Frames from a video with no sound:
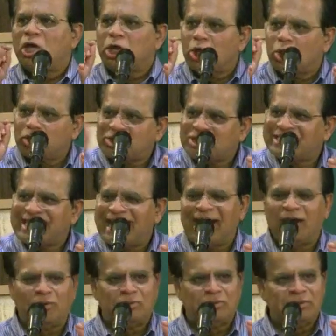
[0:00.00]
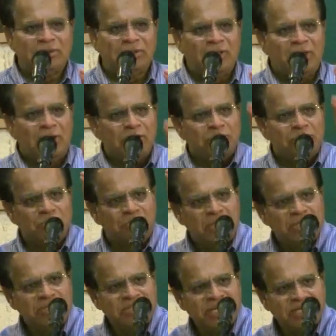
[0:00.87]
your sound,
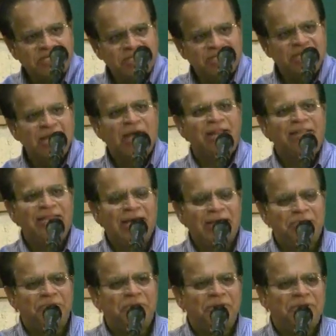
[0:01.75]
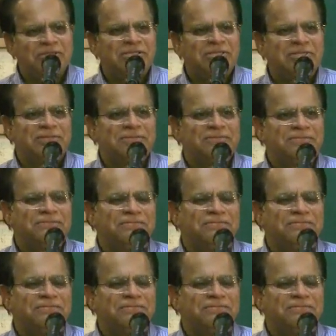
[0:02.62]
to touch that person.